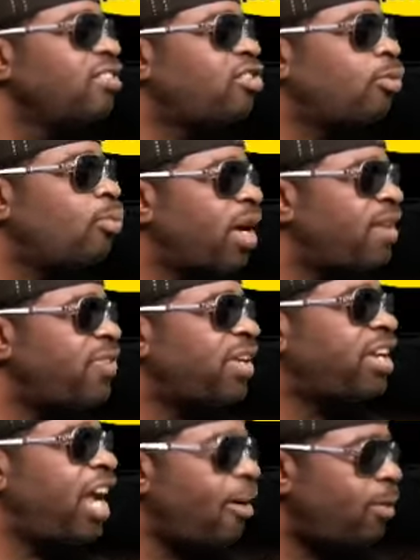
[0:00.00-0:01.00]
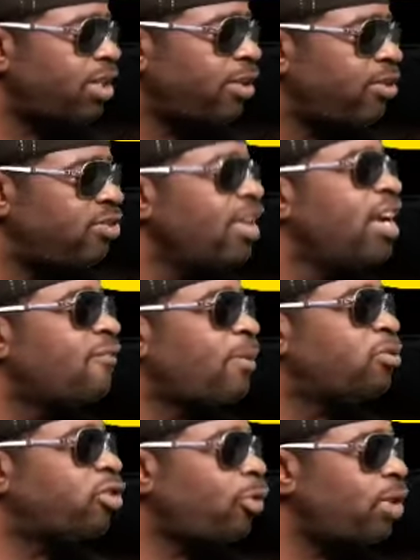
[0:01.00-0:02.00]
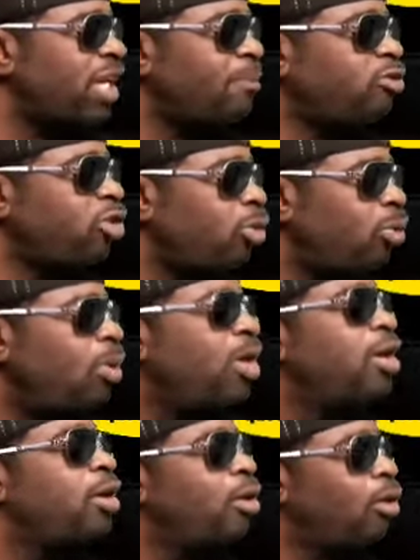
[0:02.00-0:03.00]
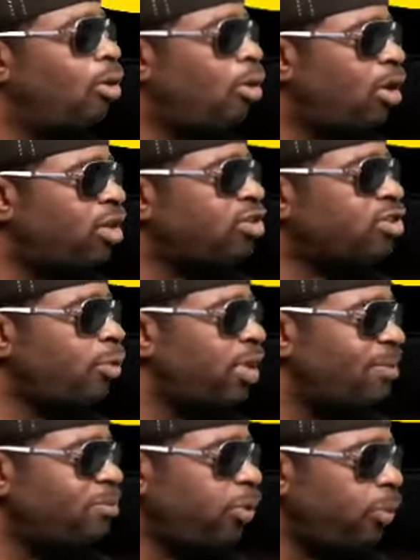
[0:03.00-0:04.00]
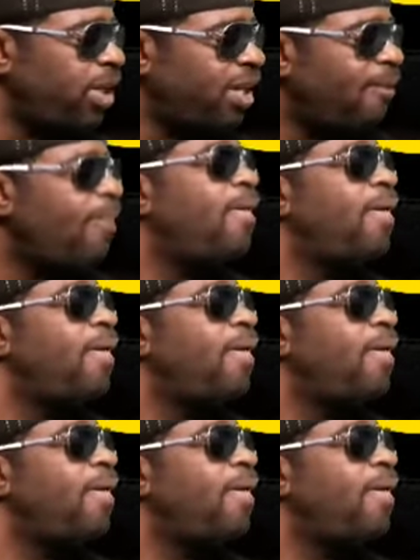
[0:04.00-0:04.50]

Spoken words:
to one of the characters from Scream 2 or Scream 3,